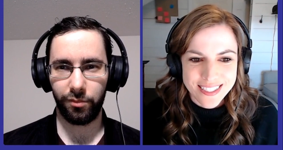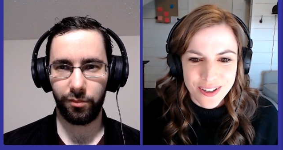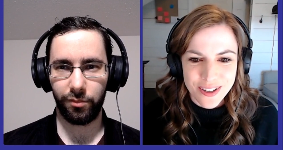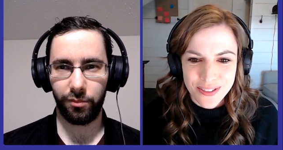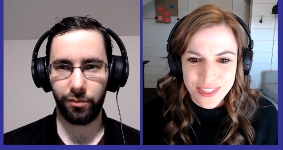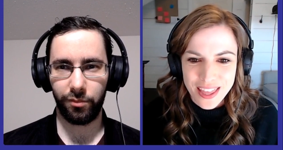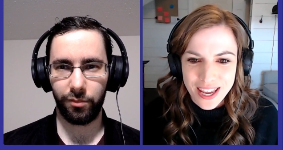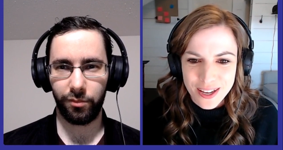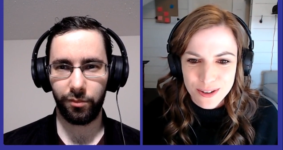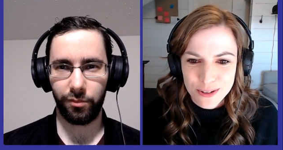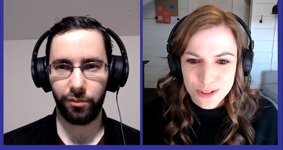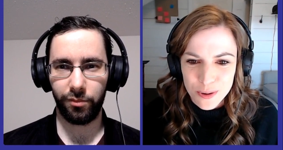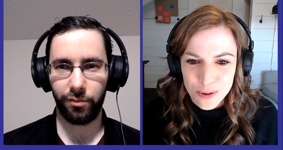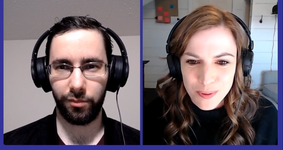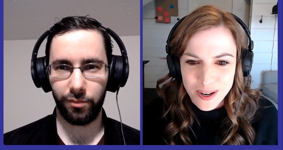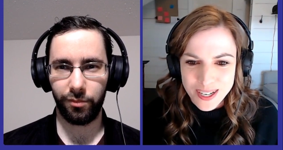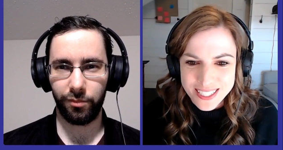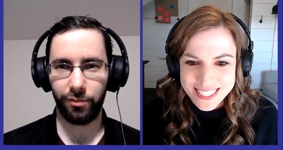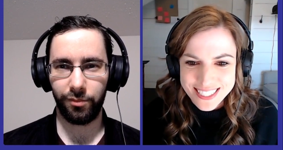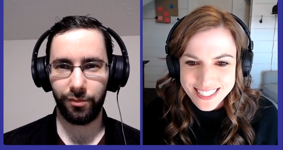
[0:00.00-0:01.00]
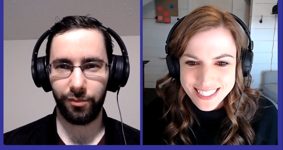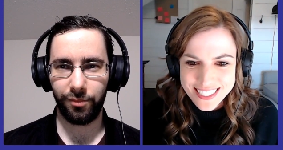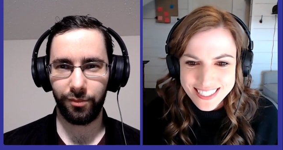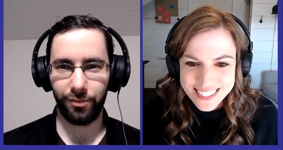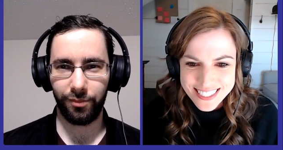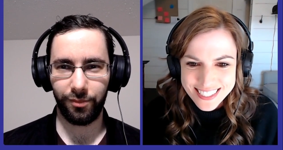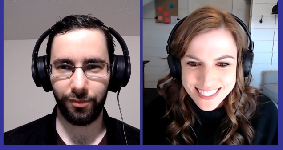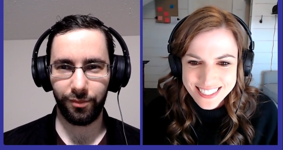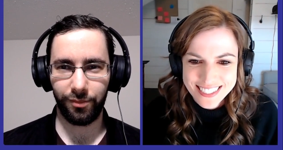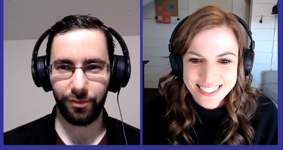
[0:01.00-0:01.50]
Speaker 1: So thank you so much.
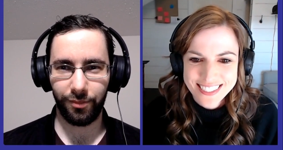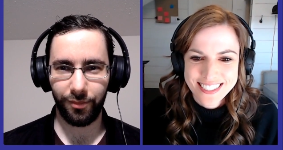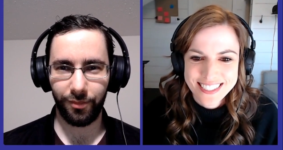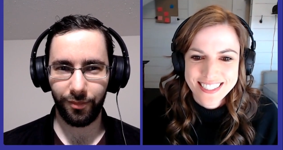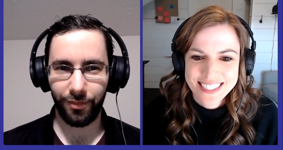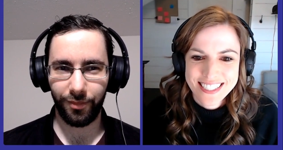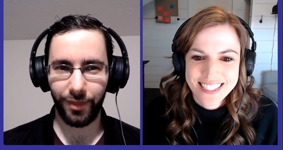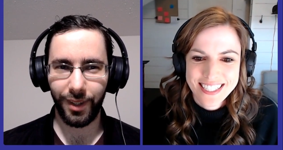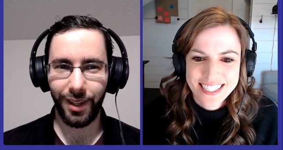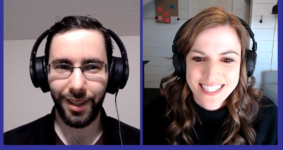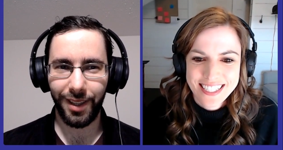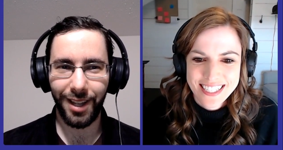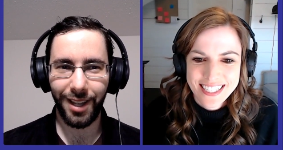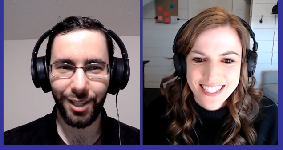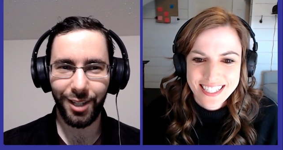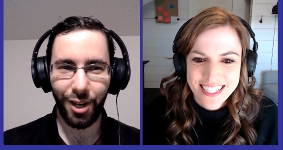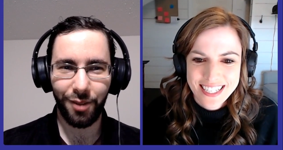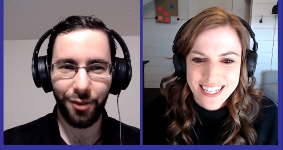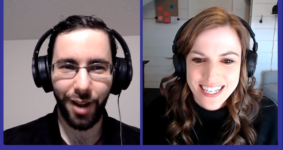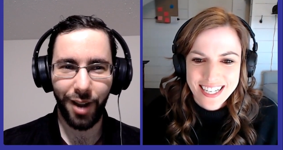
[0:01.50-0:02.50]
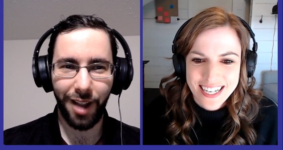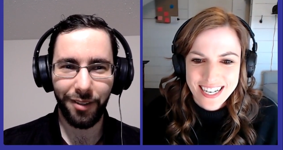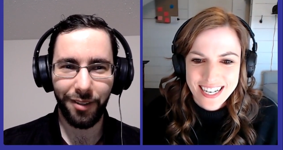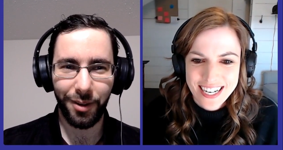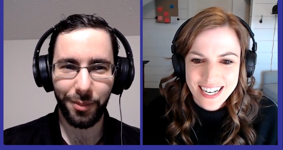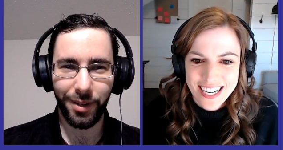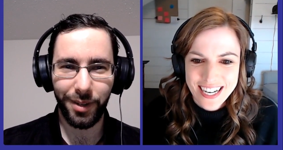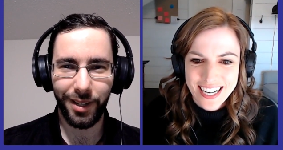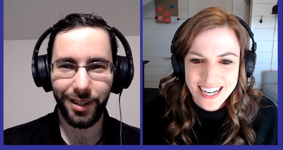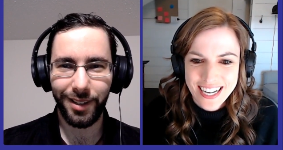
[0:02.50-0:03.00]
Speaker 2: Thanks a lot for
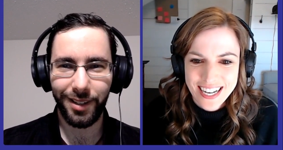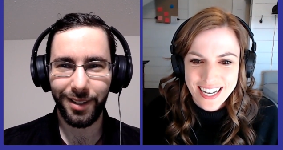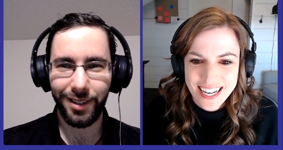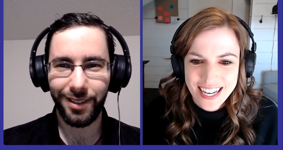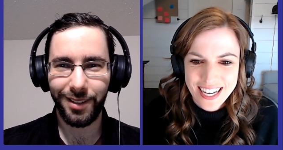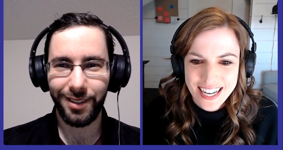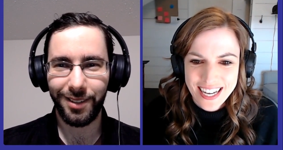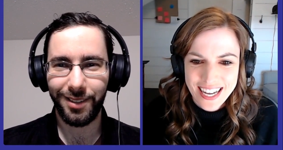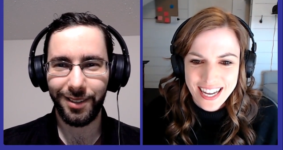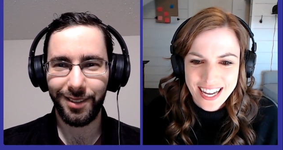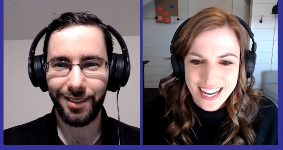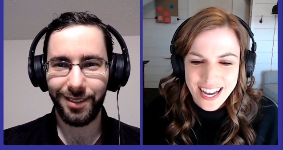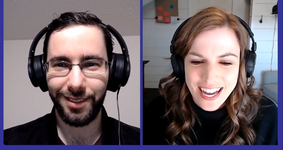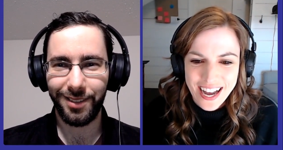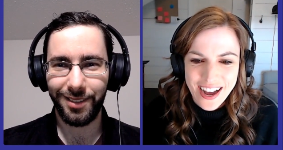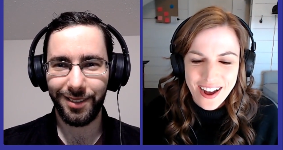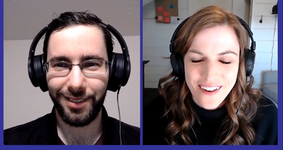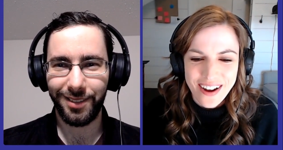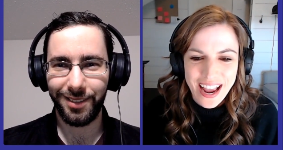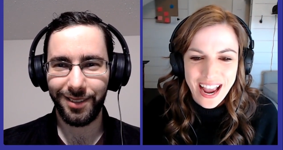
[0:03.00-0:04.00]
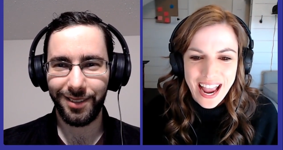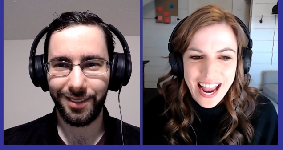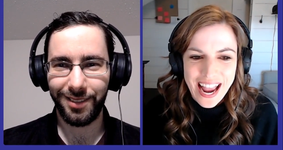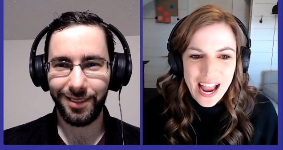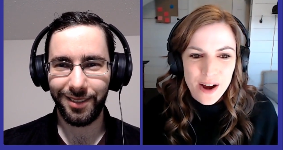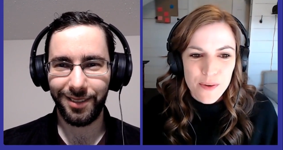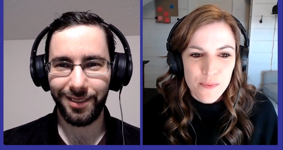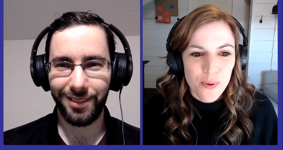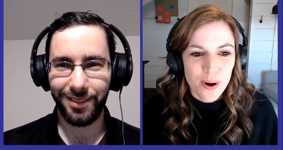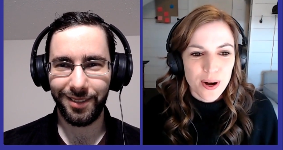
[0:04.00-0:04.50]
having me.
Speaker 1: Okay,
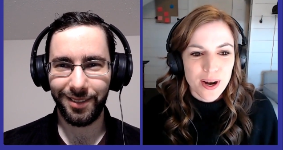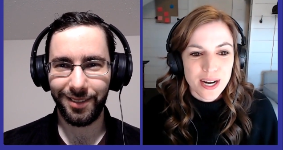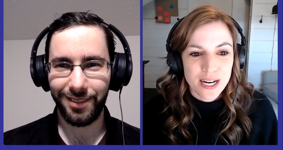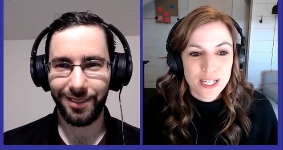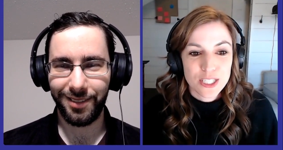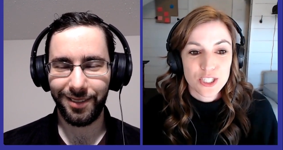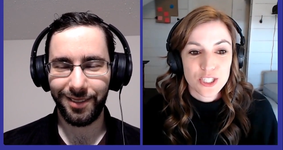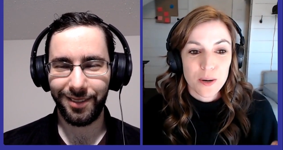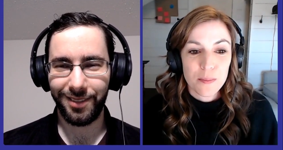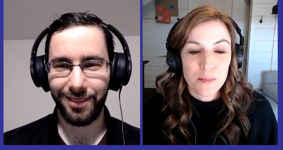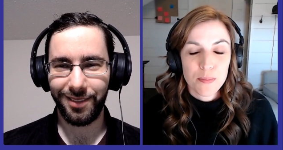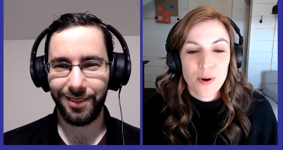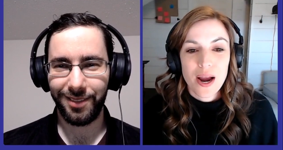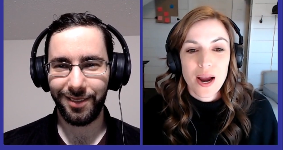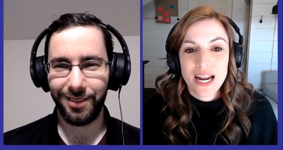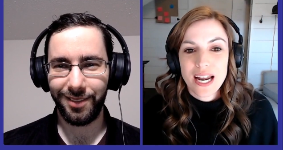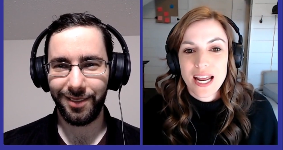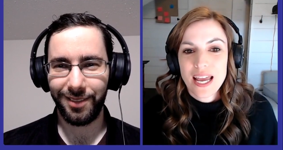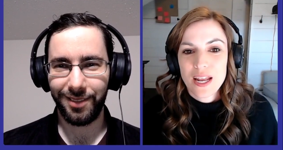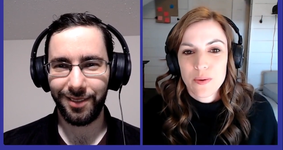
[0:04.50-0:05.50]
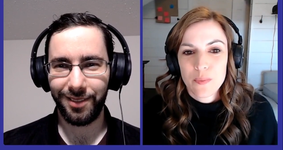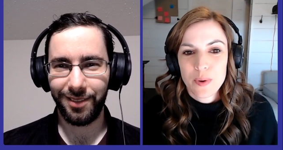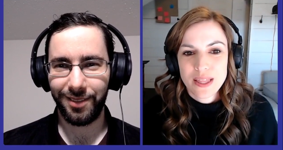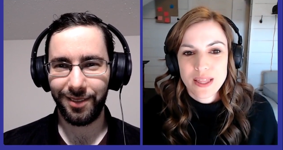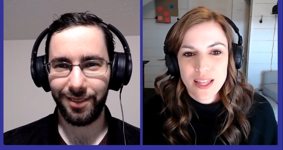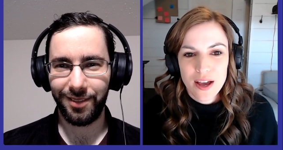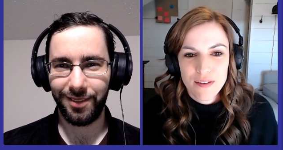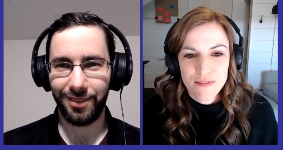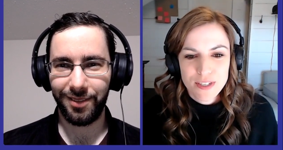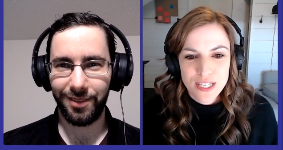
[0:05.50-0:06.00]
and we're going to jump right in. We'd
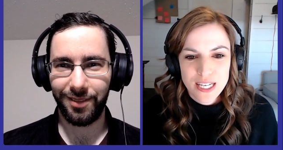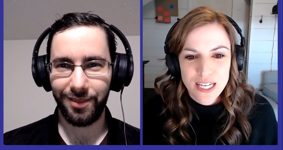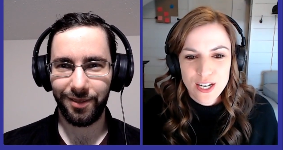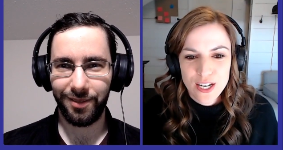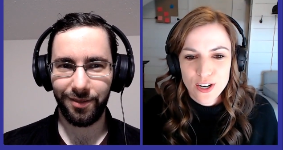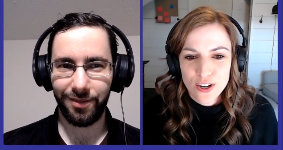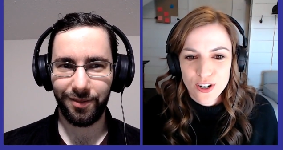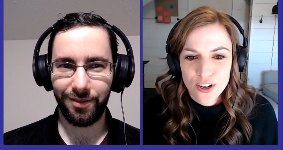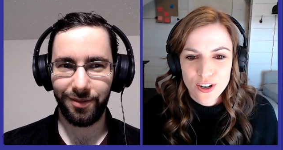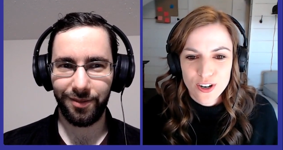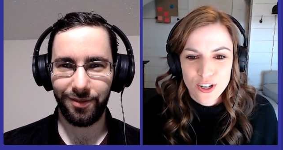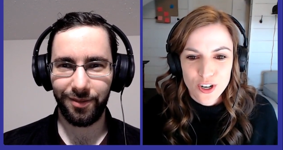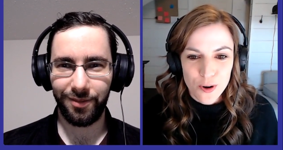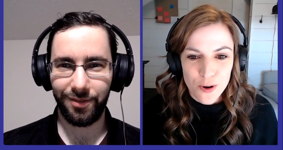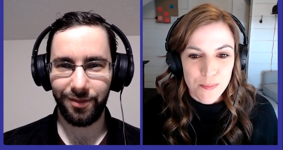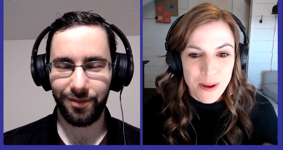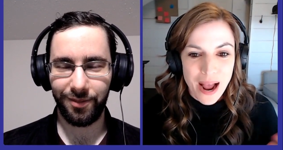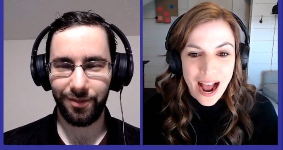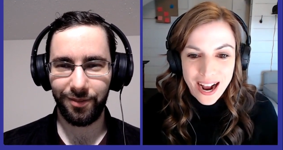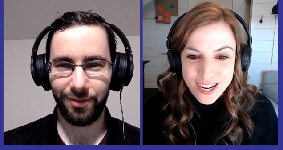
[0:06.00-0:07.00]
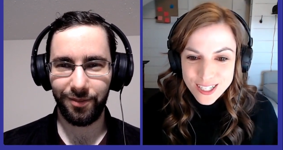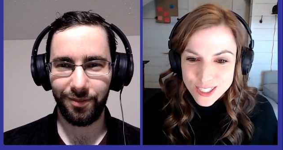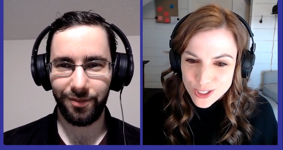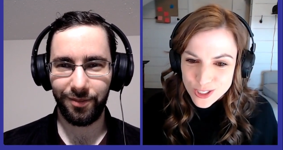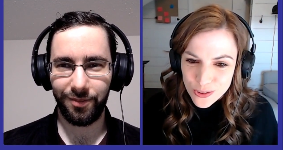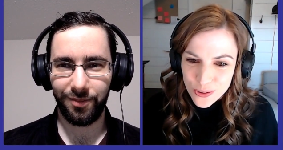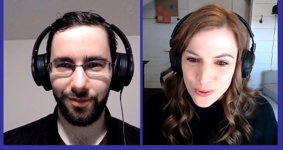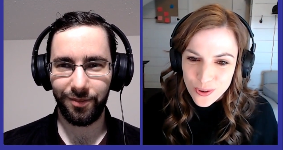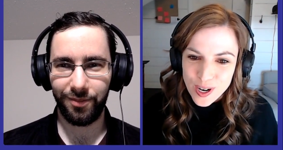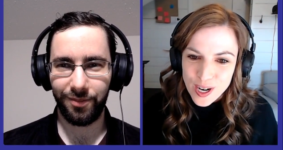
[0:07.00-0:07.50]
love to hear your
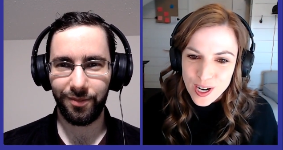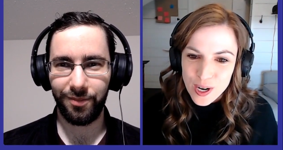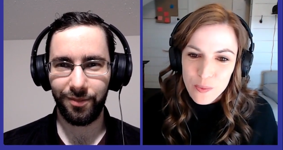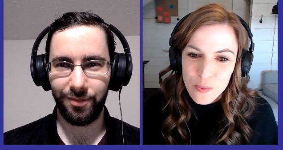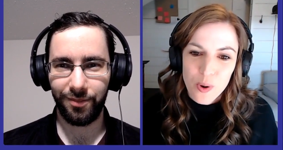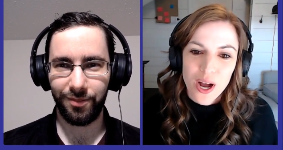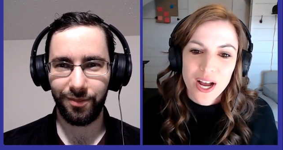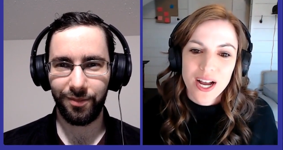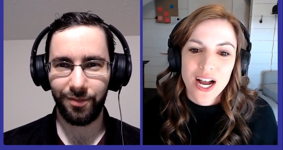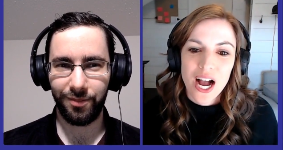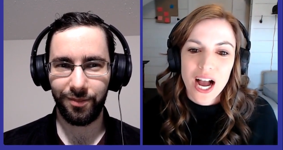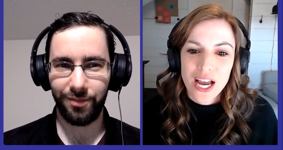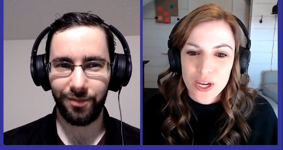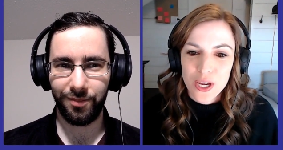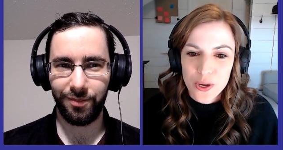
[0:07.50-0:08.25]
backstory. What got